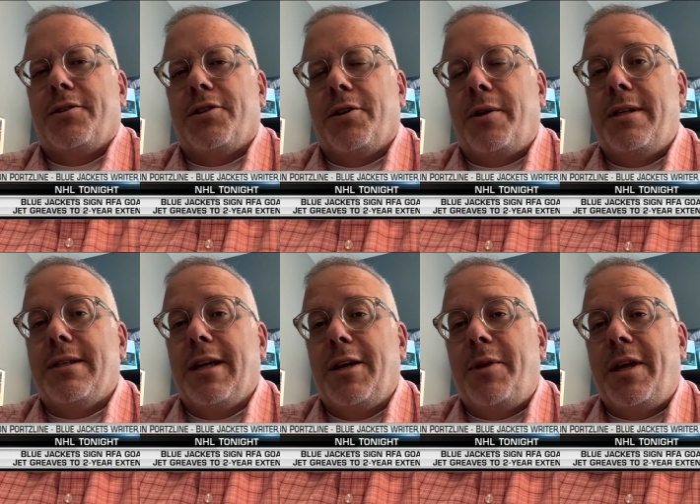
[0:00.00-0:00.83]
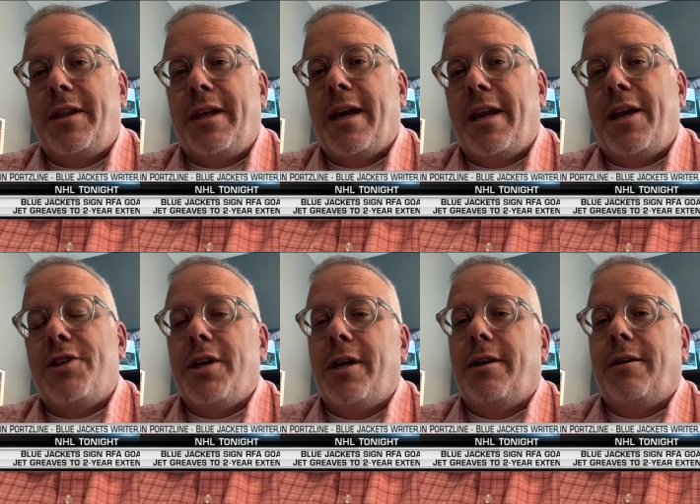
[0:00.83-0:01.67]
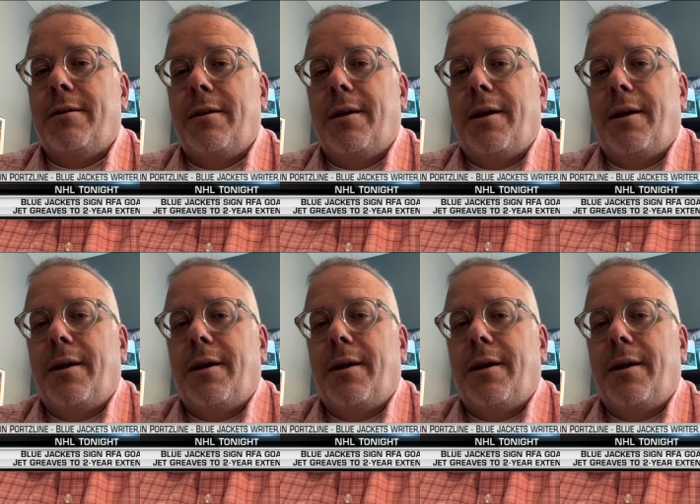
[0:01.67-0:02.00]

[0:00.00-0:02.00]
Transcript: So he's going to be in the NHL